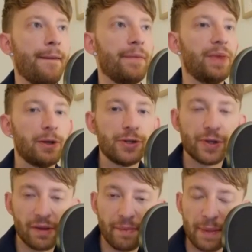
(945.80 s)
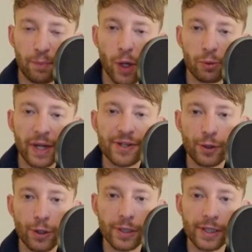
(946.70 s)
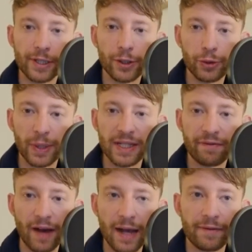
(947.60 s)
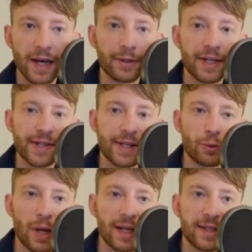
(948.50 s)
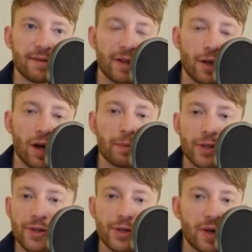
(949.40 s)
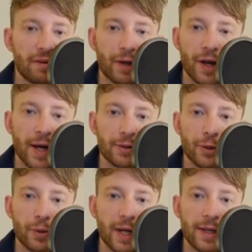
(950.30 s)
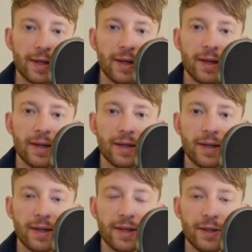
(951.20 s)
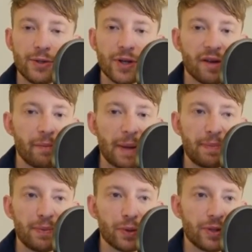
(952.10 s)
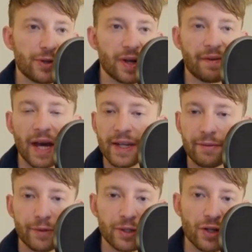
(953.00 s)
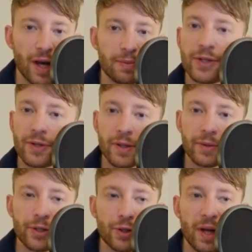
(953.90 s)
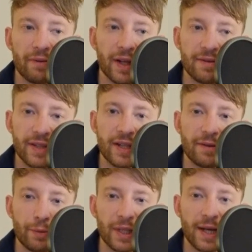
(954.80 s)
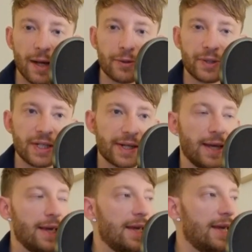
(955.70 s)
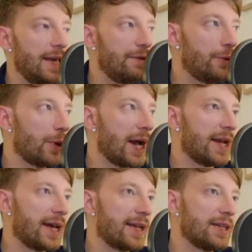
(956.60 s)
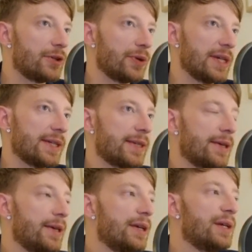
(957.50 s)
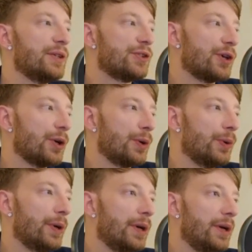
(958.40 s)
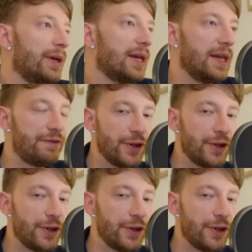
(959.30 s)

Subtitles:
Now you should have made progress earlier. You're 25 now. That's still relatively young, but you should have gone out already. You should have met people. You should have had different jobs. You should have lived in different countries if you had that interest. So if you